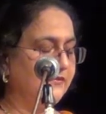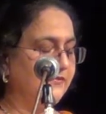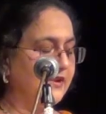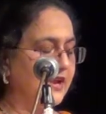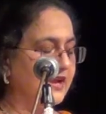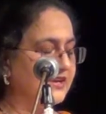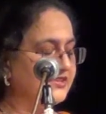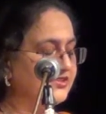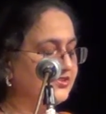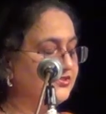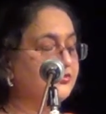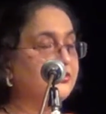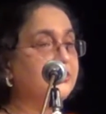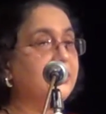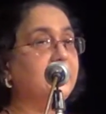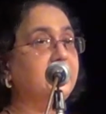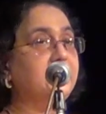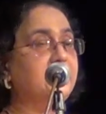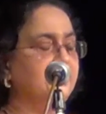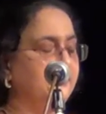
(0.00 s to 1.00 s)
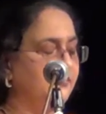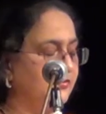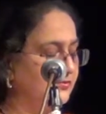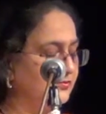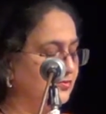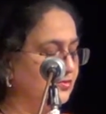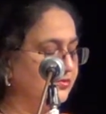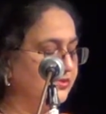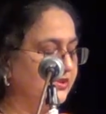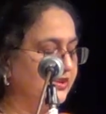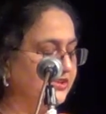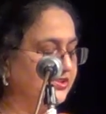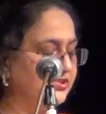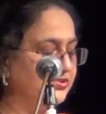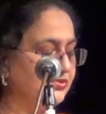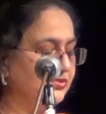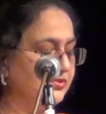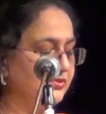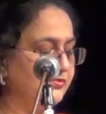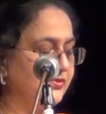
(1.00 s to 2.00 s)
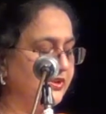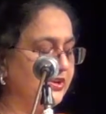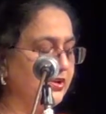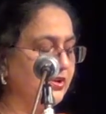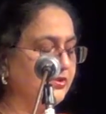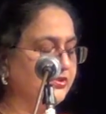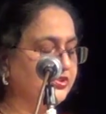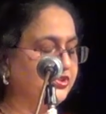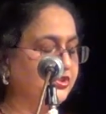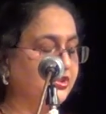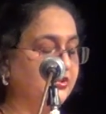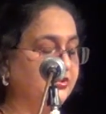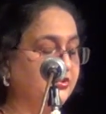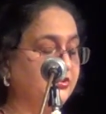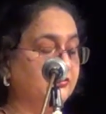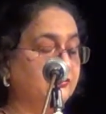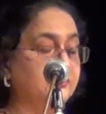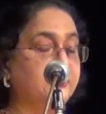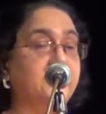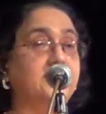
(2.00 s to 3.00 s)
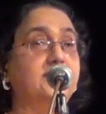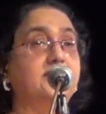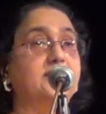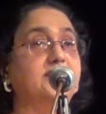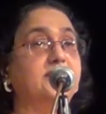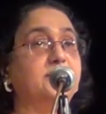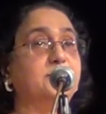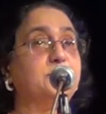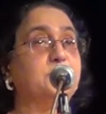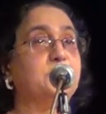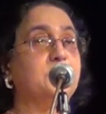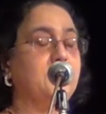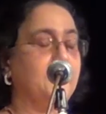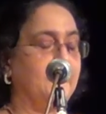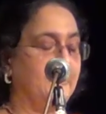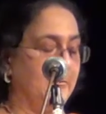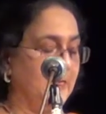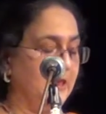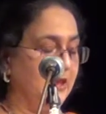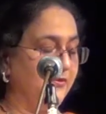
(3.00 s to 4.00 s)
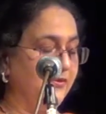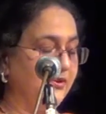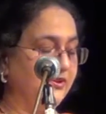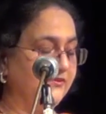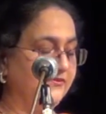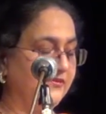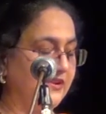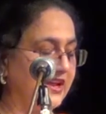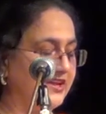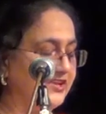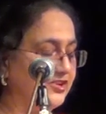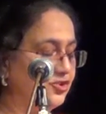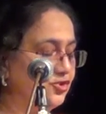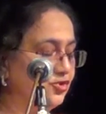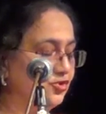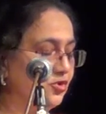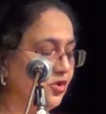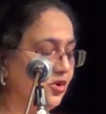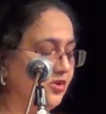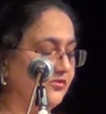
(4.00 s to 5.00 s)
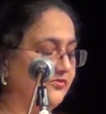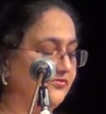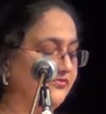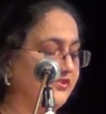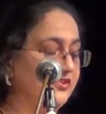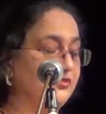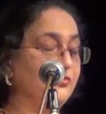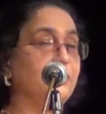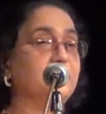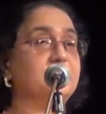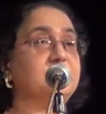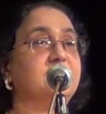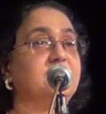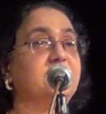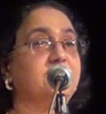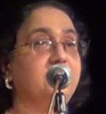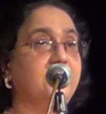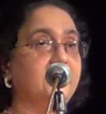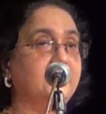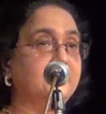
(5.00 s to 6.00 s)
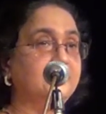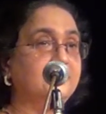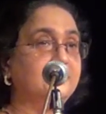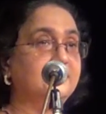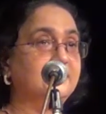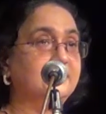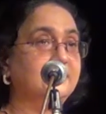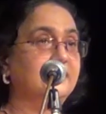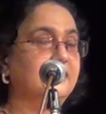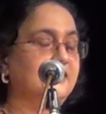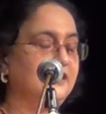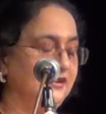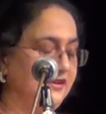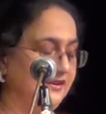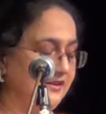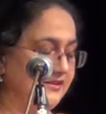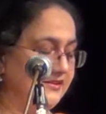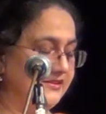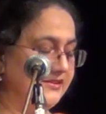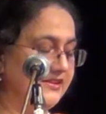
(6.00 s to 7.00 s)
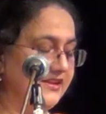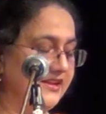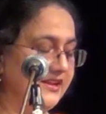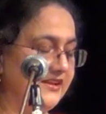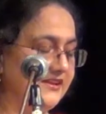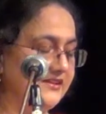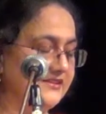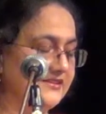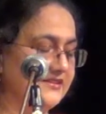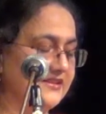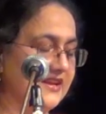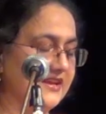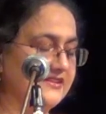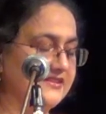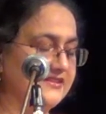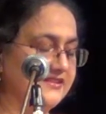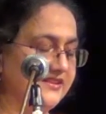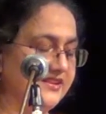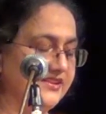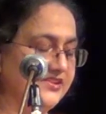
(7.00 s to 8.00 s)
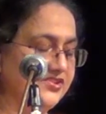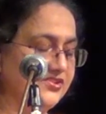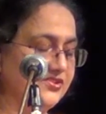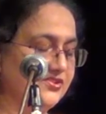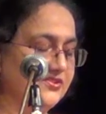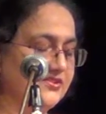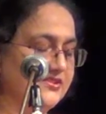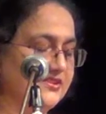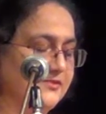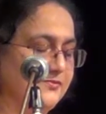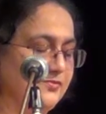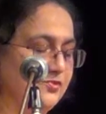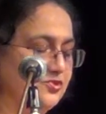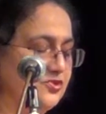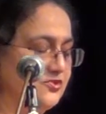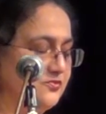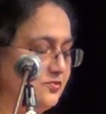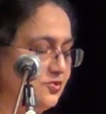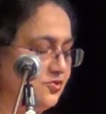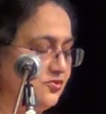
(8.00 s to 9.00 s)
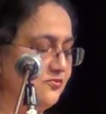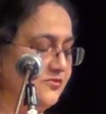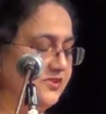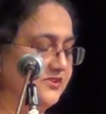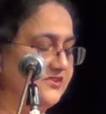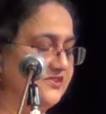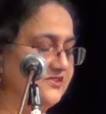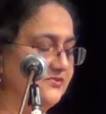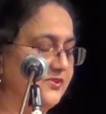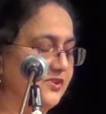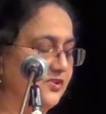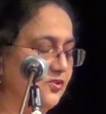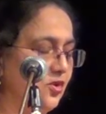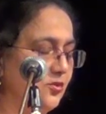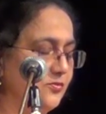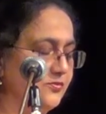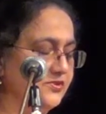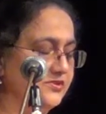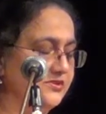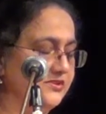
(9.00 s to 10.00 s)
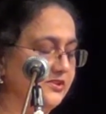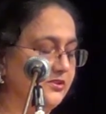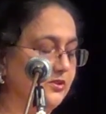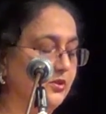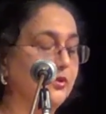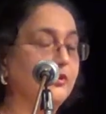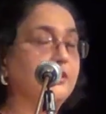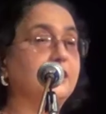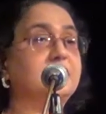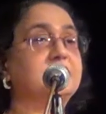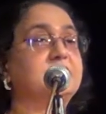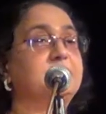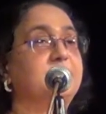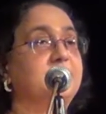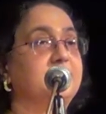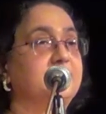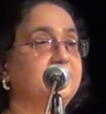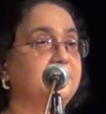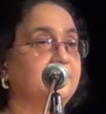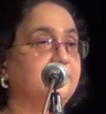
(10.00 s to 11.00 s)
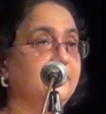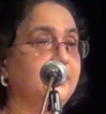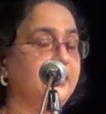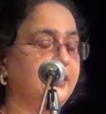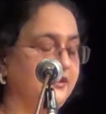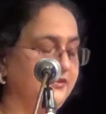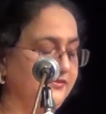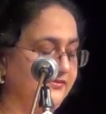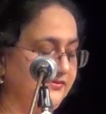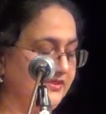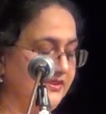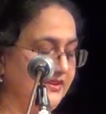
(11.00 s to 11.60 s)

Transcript: Flights to Delhi from Bhubaneswar were not scheduled daily. When a flight took off, it was an event. Delays, cancellations, and postponements were common in all aspects of life.